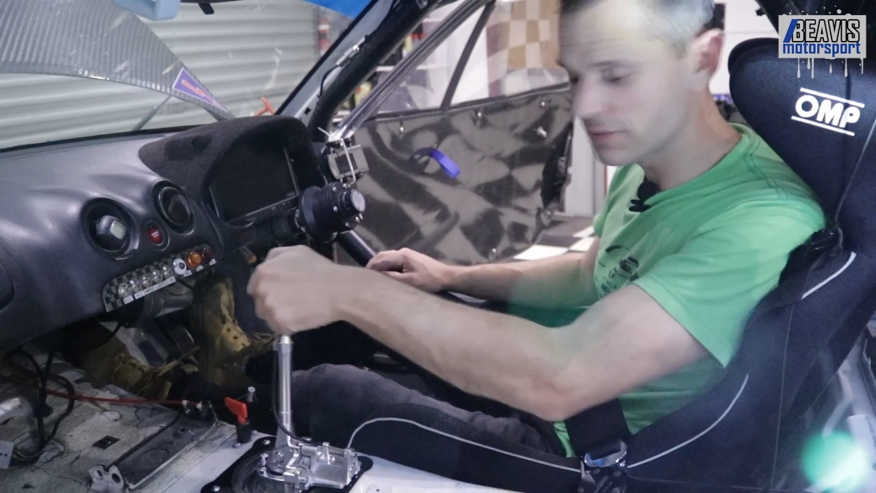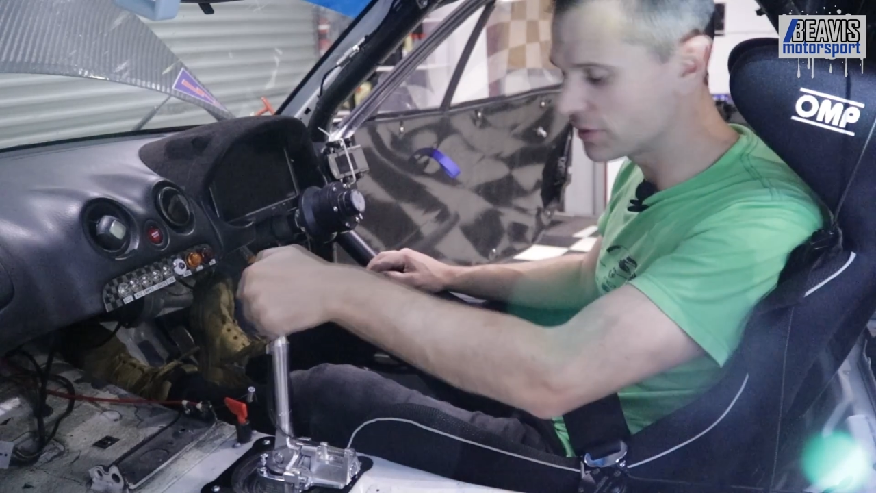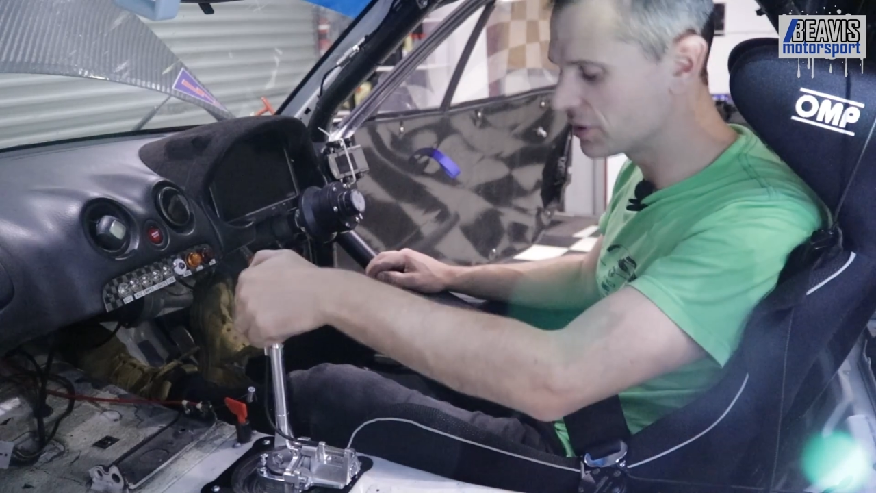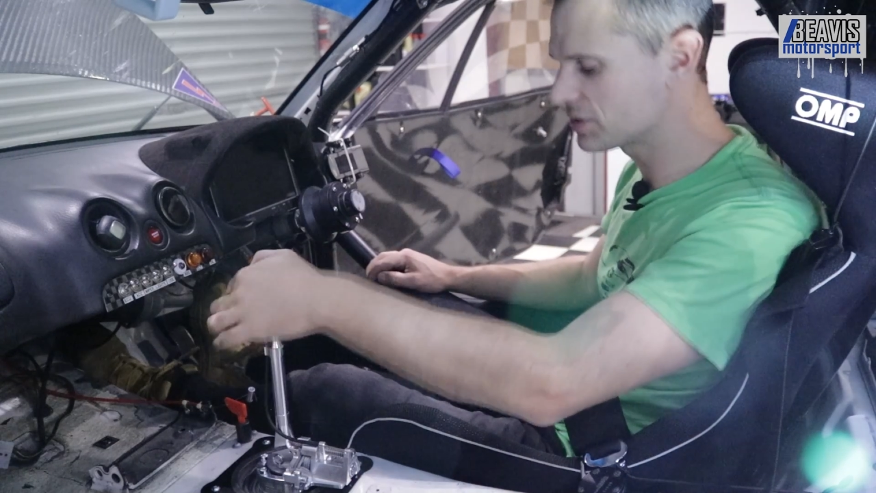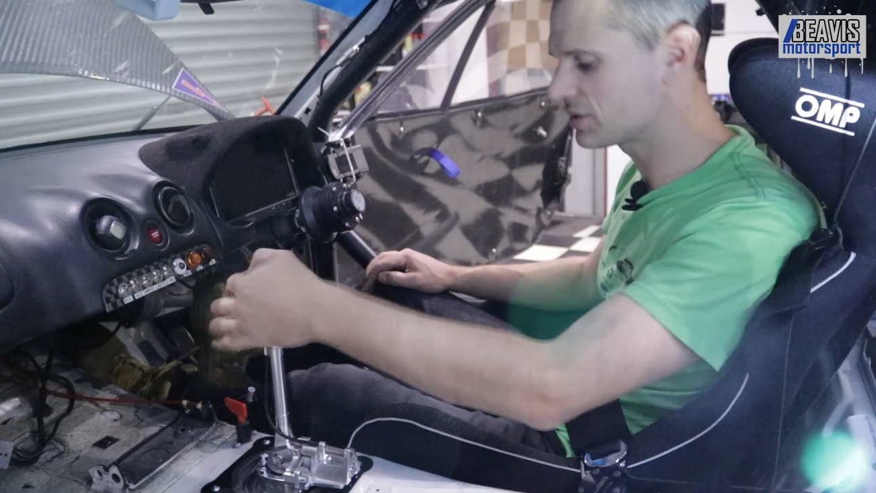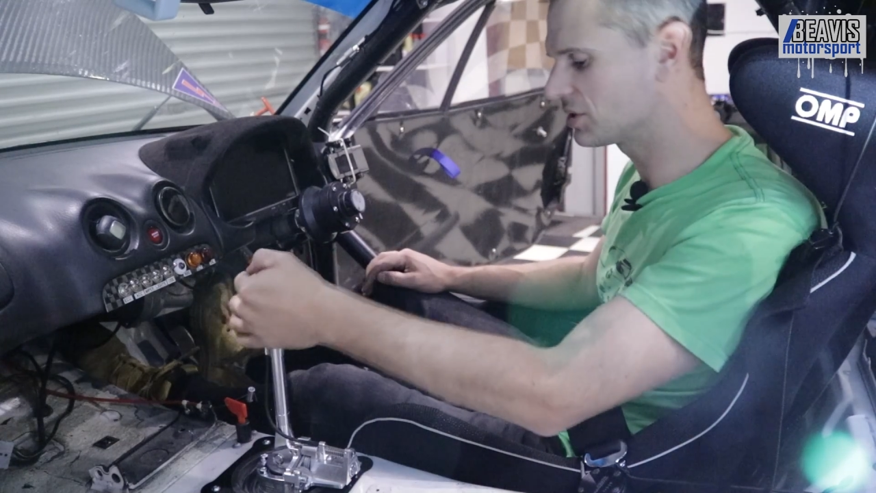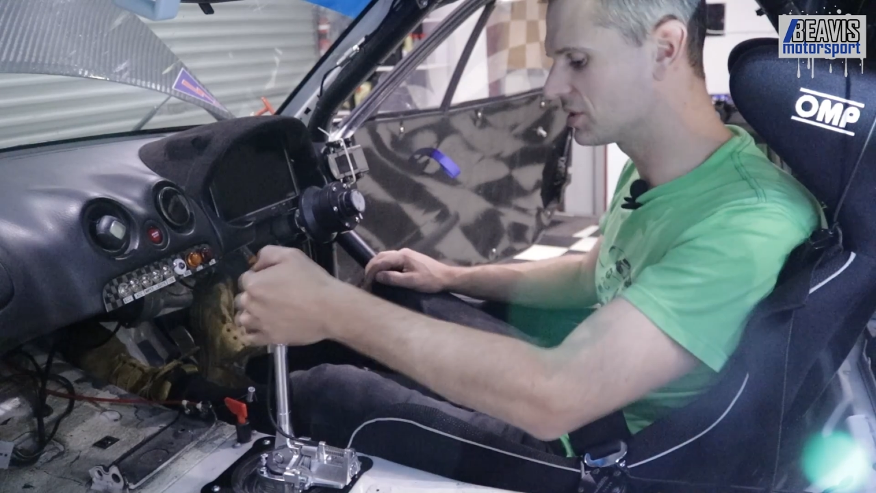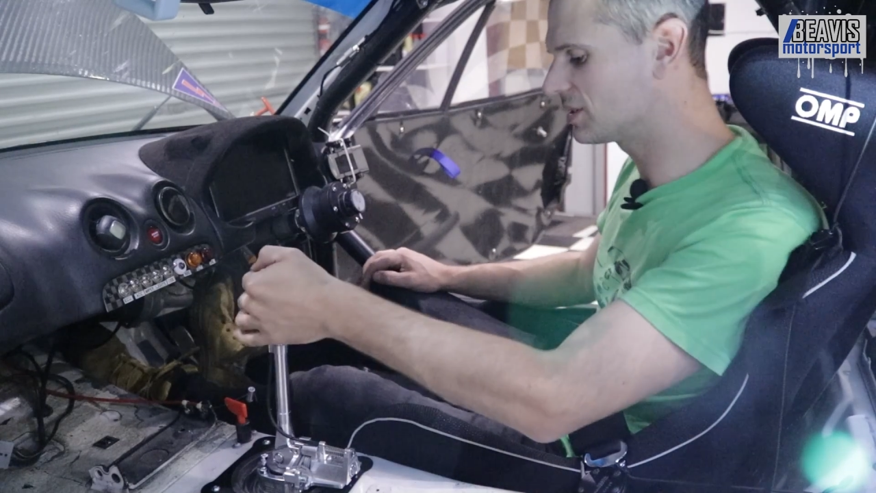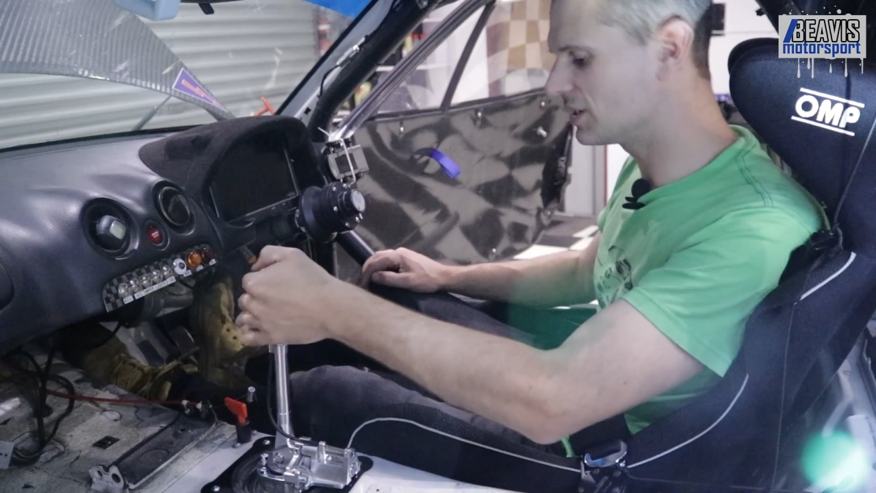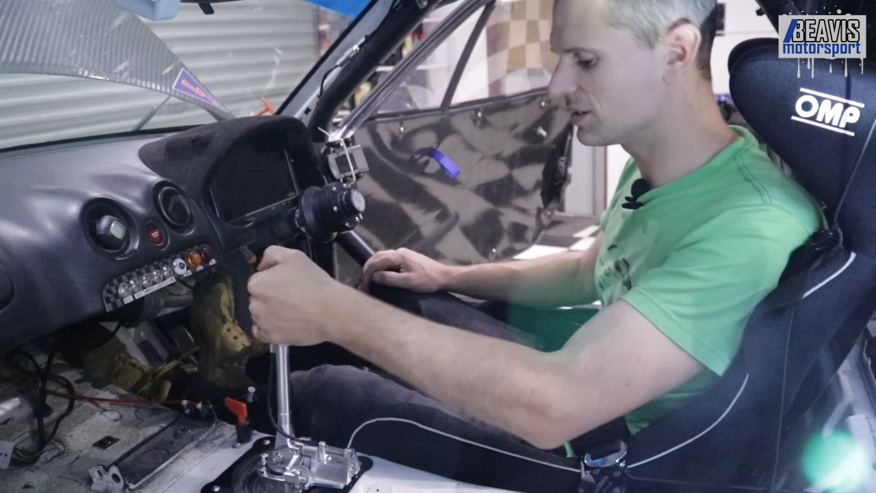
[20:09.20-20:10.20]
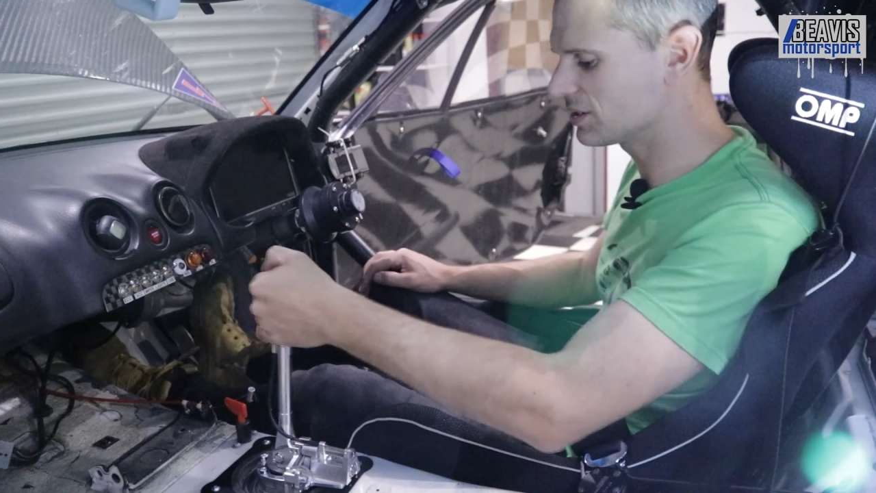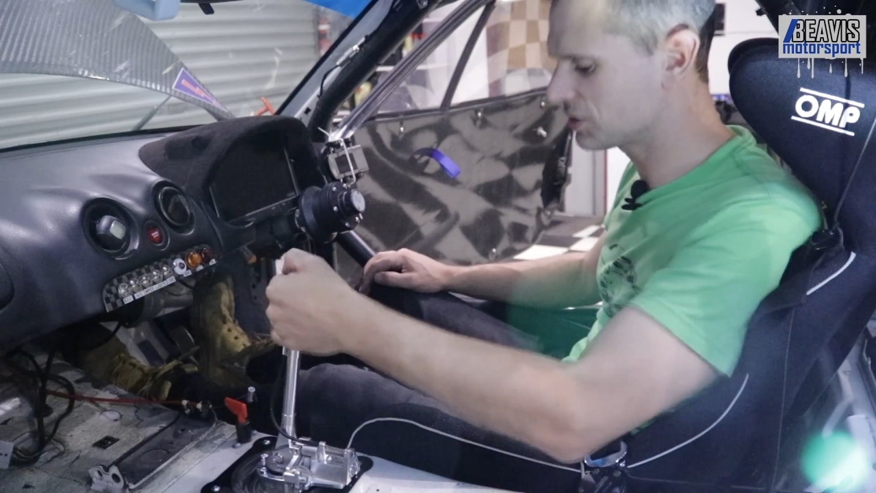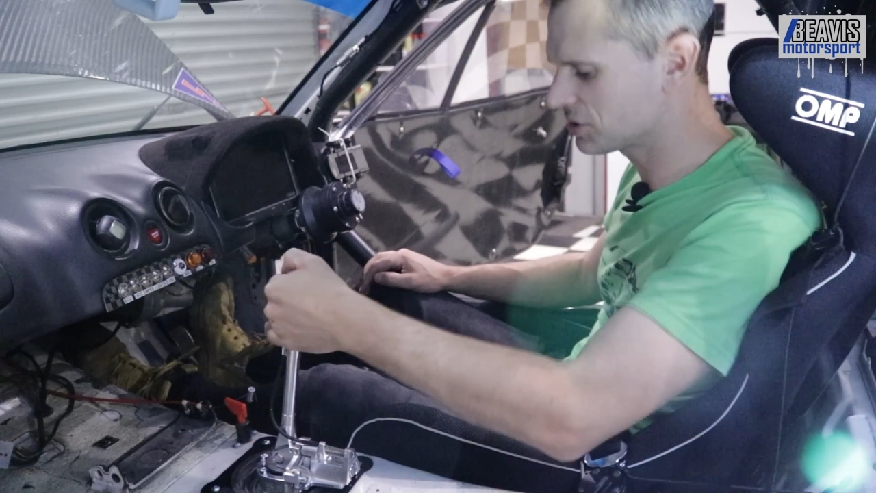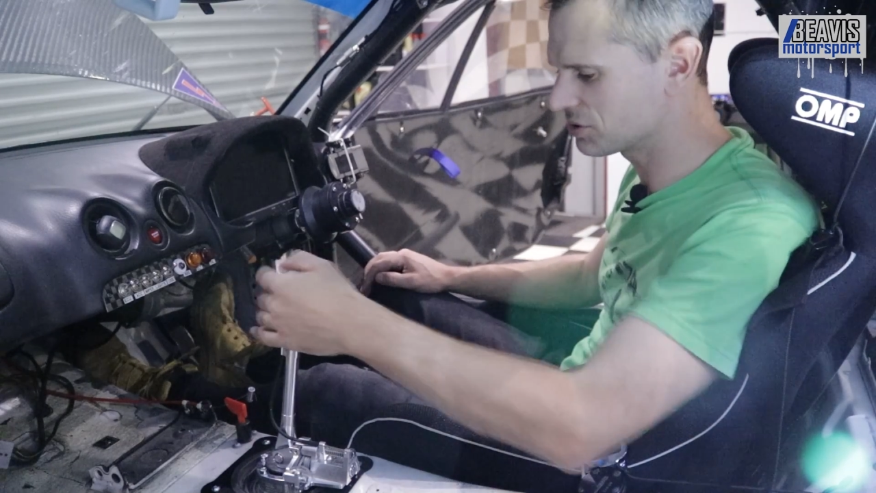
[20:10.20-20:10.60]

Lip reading: reverse just is such